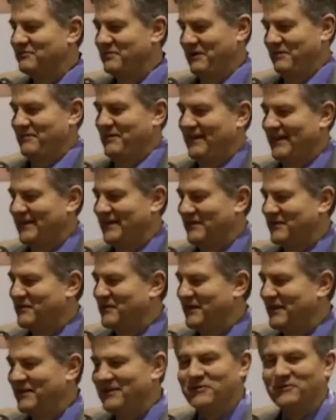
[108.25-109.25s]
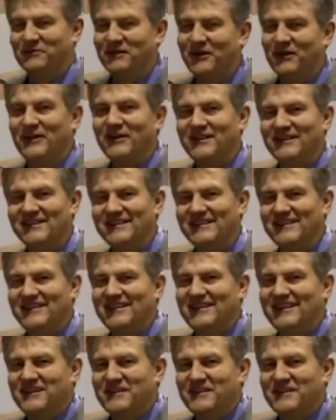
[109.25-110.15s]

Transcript: people are doing, to be honest.